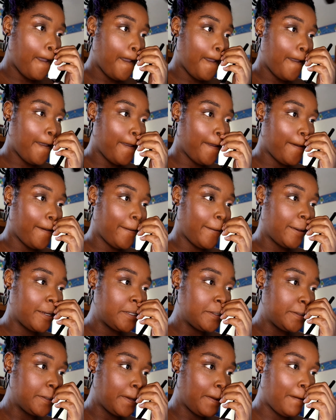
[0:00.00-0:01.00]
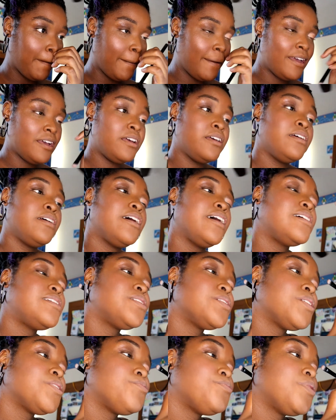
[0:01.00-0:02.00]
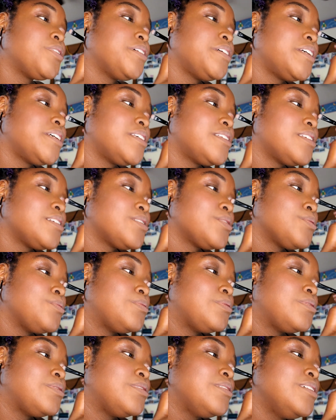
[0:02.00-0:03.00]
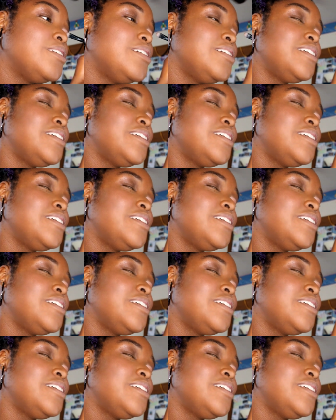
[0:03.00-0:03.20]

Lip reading: and I started wearing it to school.